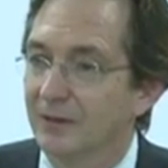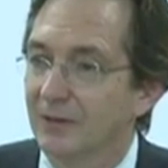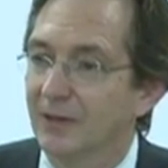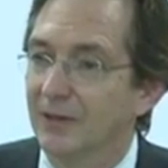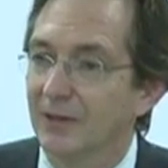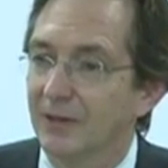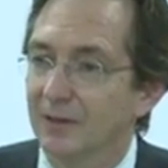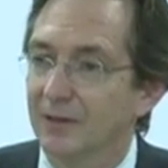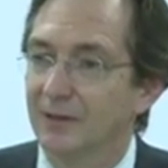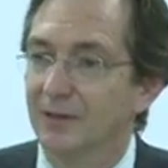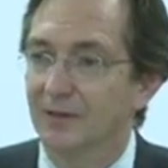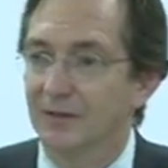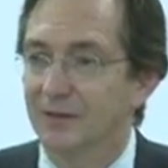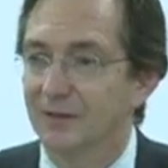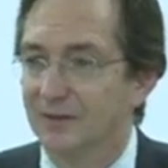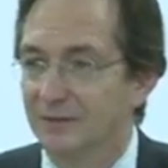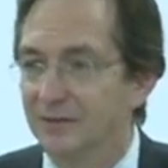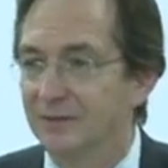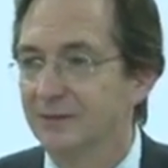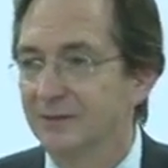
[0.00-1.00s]
Yeah.
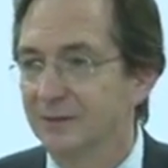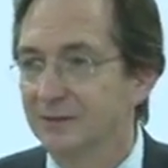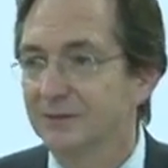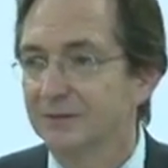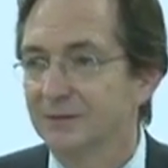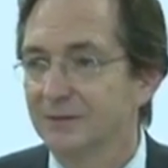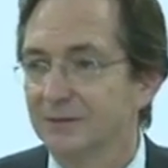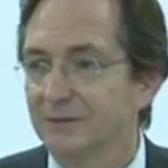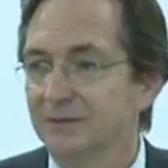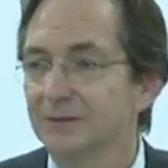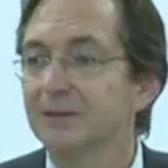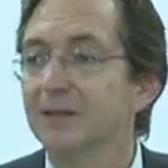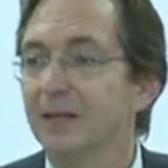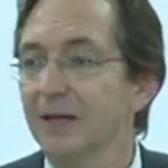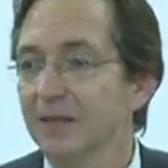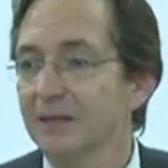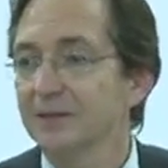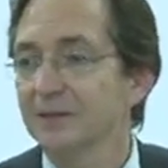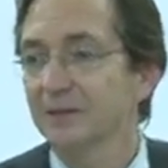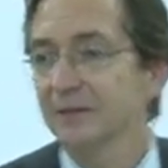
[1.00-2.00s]

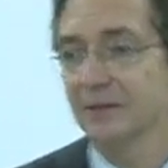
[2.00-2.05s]
Yes?